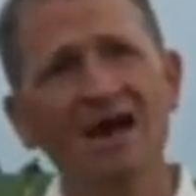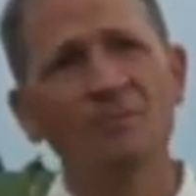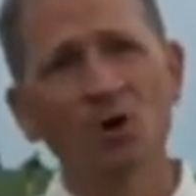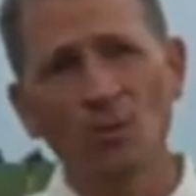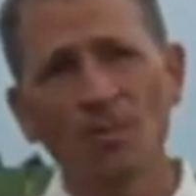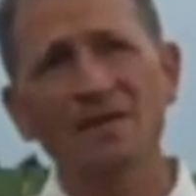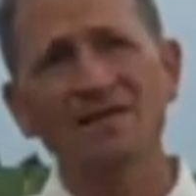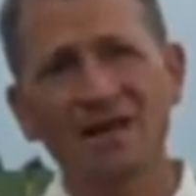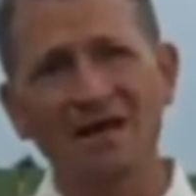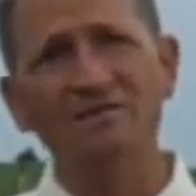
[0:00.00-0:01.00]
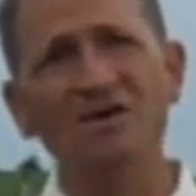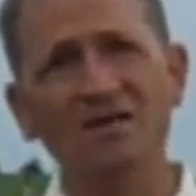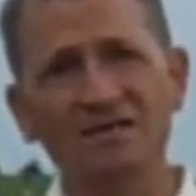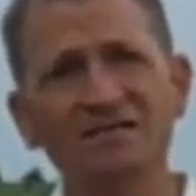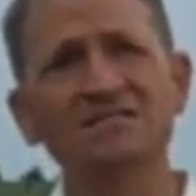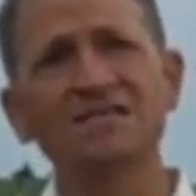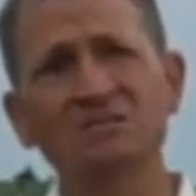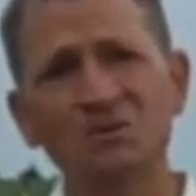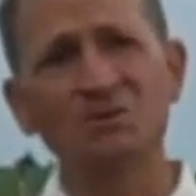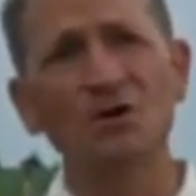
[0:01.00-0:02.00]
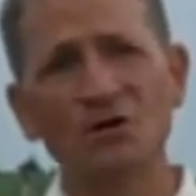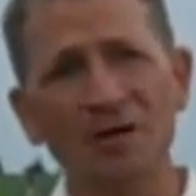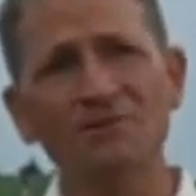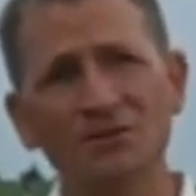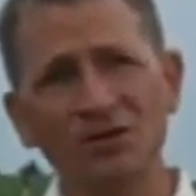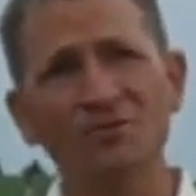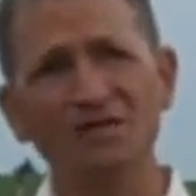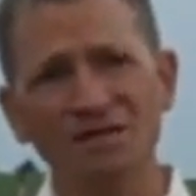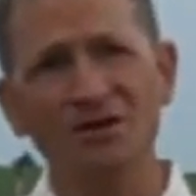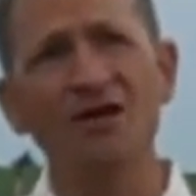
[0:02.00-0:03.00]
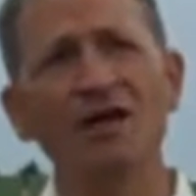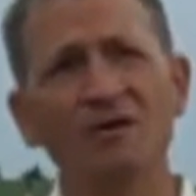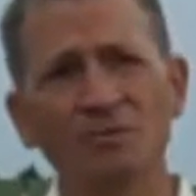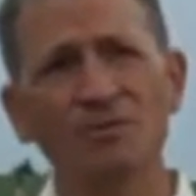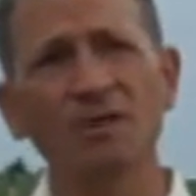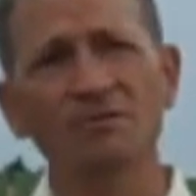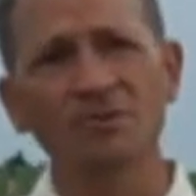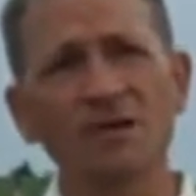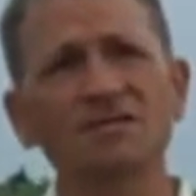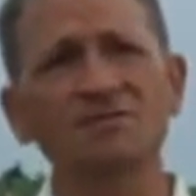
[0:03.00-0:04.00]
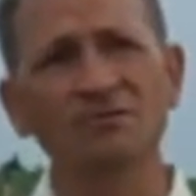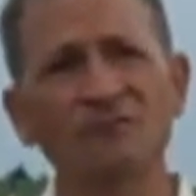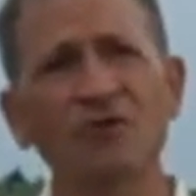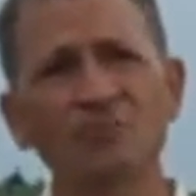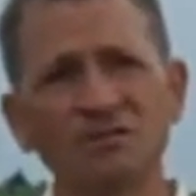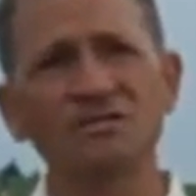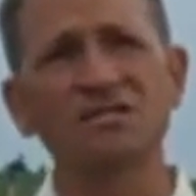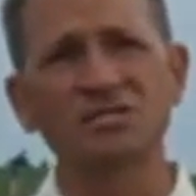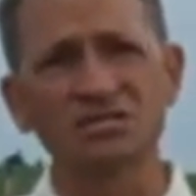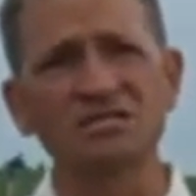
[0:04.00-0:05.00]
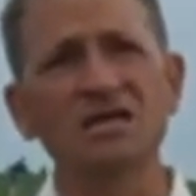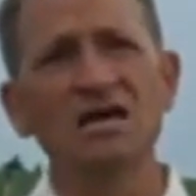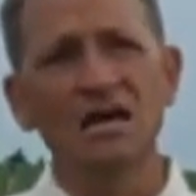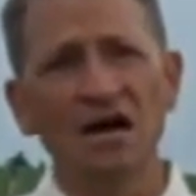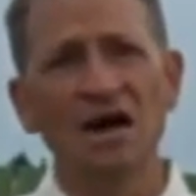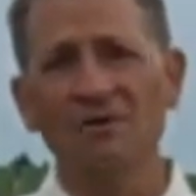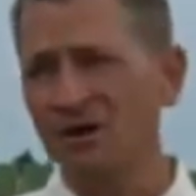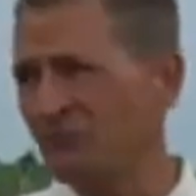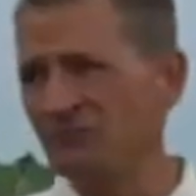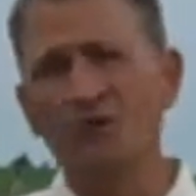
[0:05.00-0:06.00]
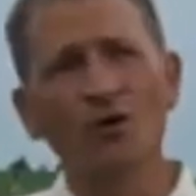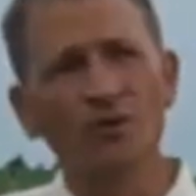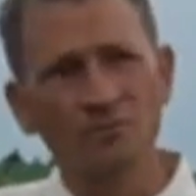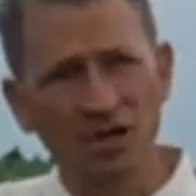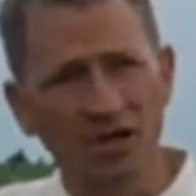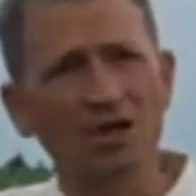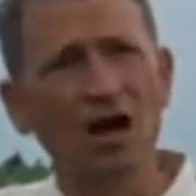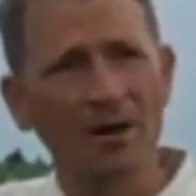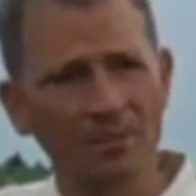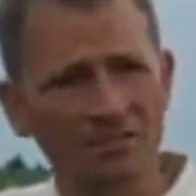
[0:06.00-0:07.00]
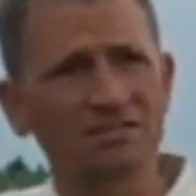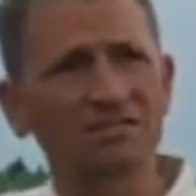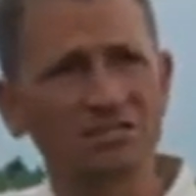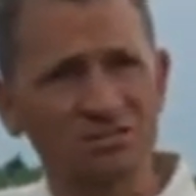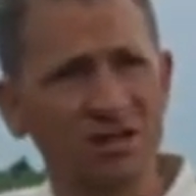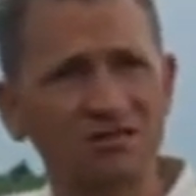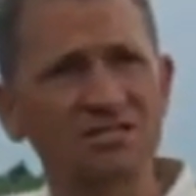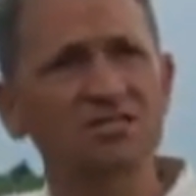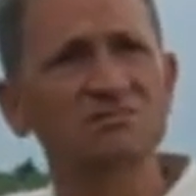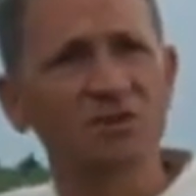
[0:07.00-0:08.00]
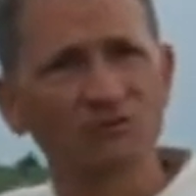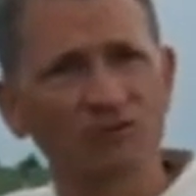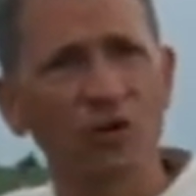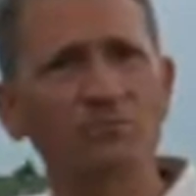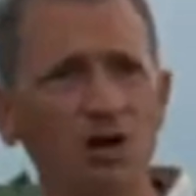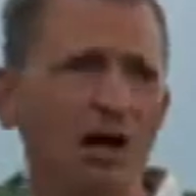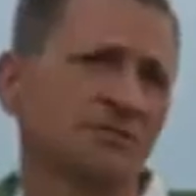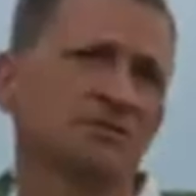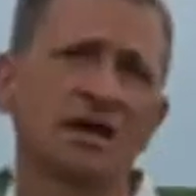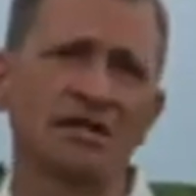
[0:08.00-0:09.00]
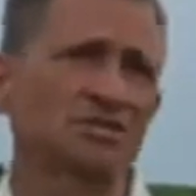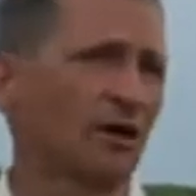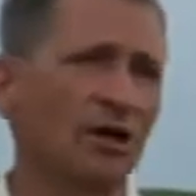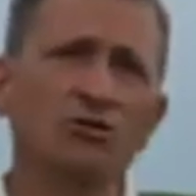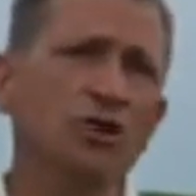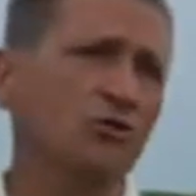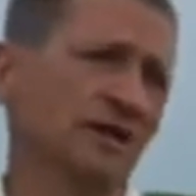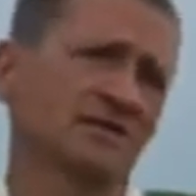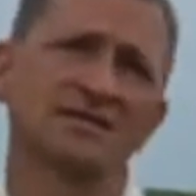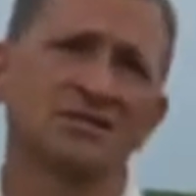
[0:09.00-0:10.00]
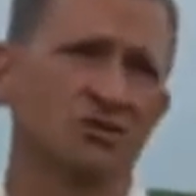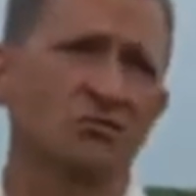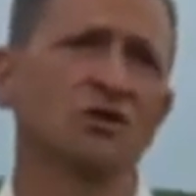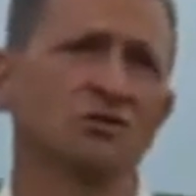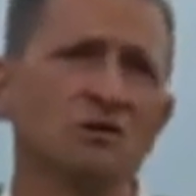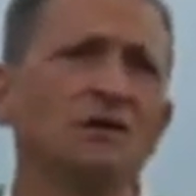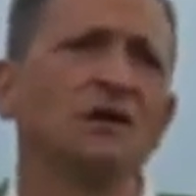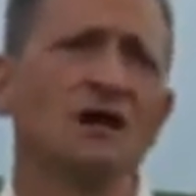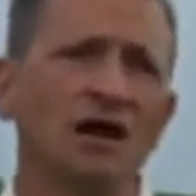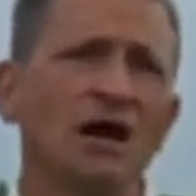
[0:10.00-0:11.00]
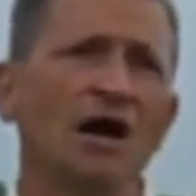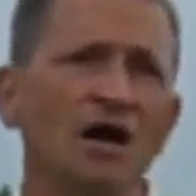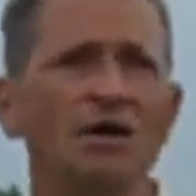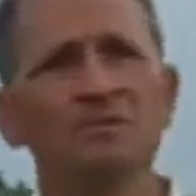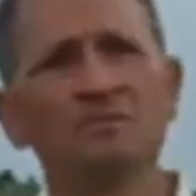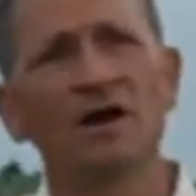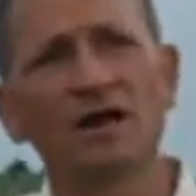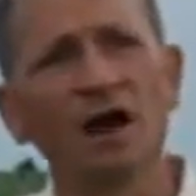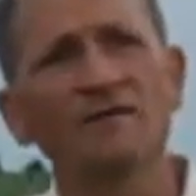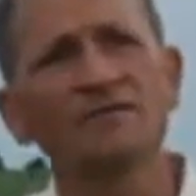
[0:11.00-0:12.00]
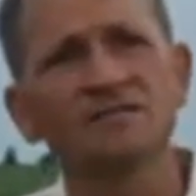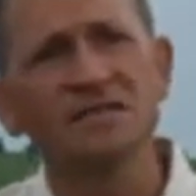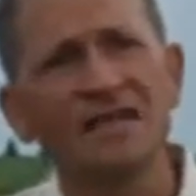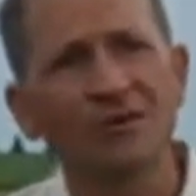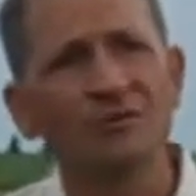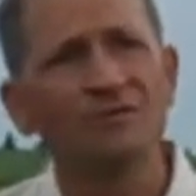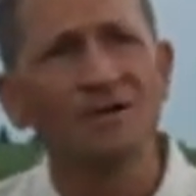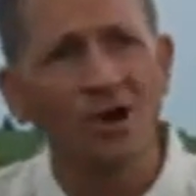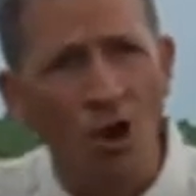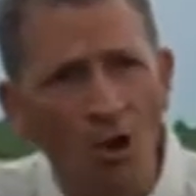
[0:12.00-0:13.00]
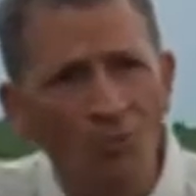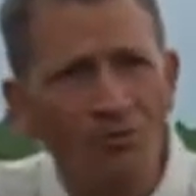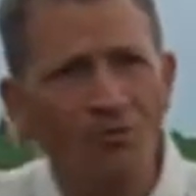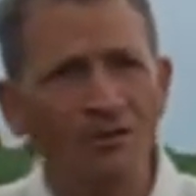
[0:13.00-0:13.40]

I'm hoping that the disease will build up a little bit here and we'll be able to make some informed decisions. Informed comments, not decisions, but informed comments on it. So I don't know yet. I don't know. But obviously that would be the hope.